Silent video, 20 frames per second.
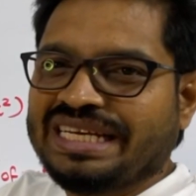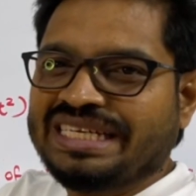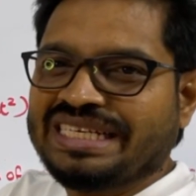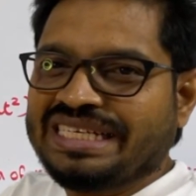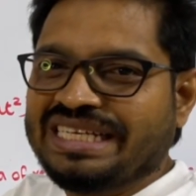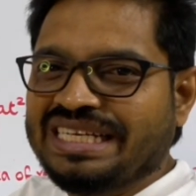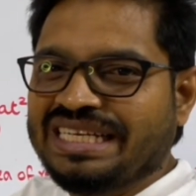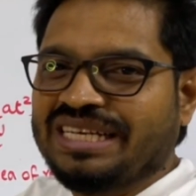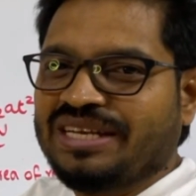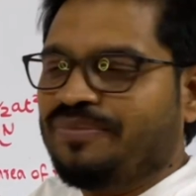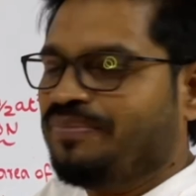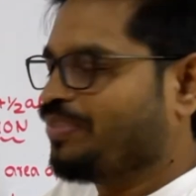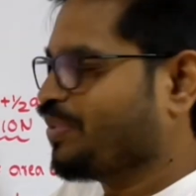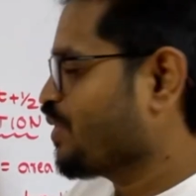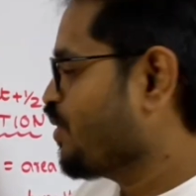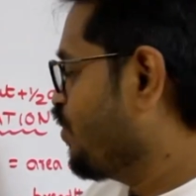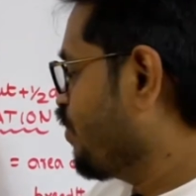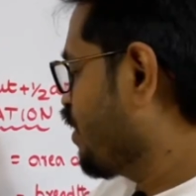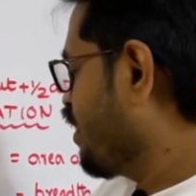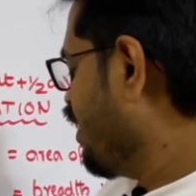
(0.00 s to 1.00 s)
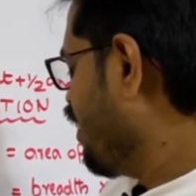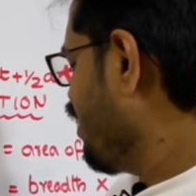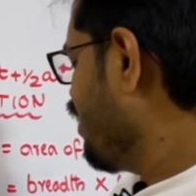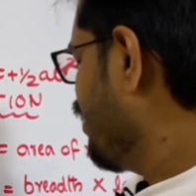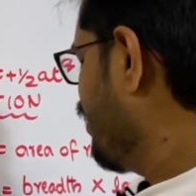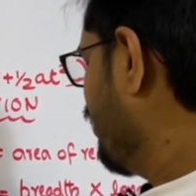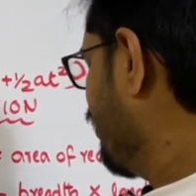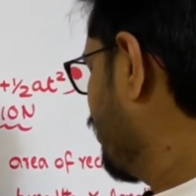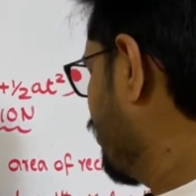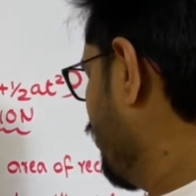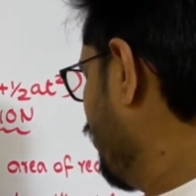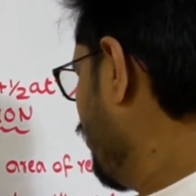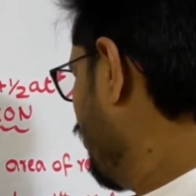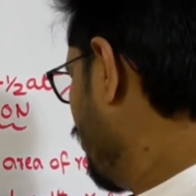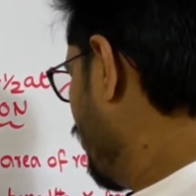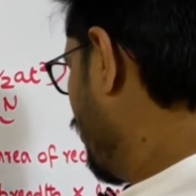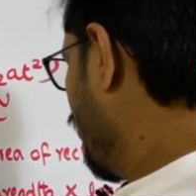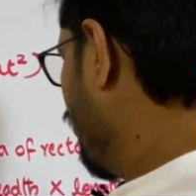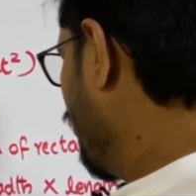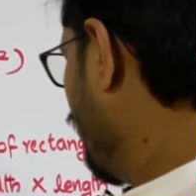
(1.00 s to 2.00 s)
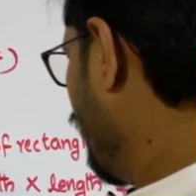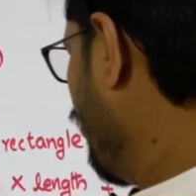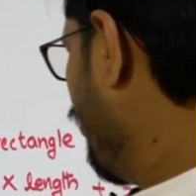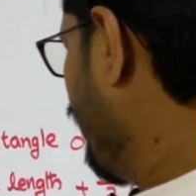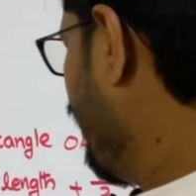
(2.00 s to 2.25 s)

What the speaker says: T. Okay, so OA